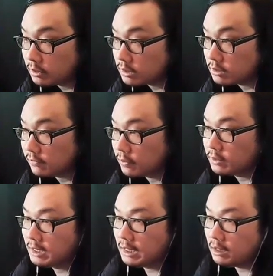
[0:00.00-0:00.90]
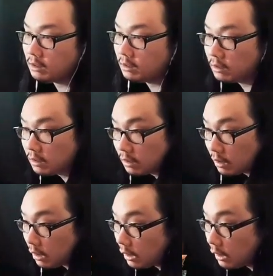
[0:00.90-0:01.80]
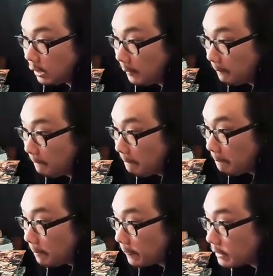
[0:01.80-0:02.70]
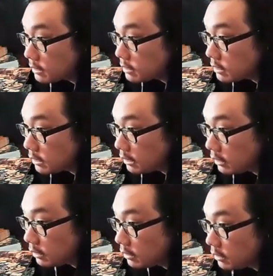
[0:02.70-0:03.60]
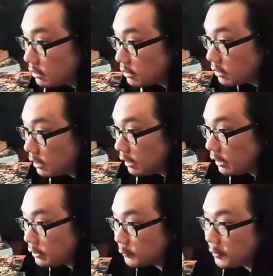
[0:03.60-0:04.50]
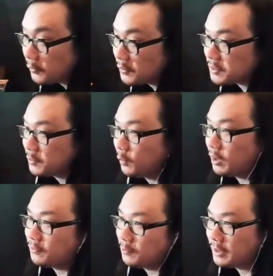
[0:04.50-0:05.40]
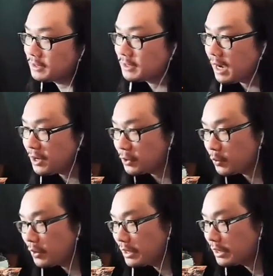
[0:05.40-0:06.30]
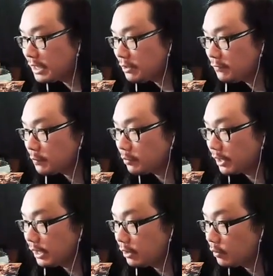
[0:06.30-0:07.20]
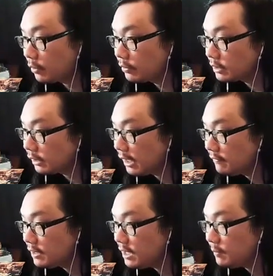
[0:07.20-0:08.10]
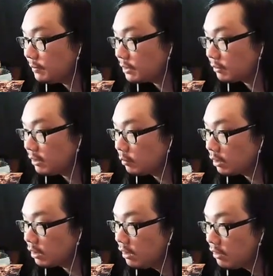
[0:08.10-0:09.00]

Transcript: This is for Ting. Um, let's see. Uh, you wrote this wonderful message. Hi, Cory. Thank you for bringing Goro to life. Keep up the great work.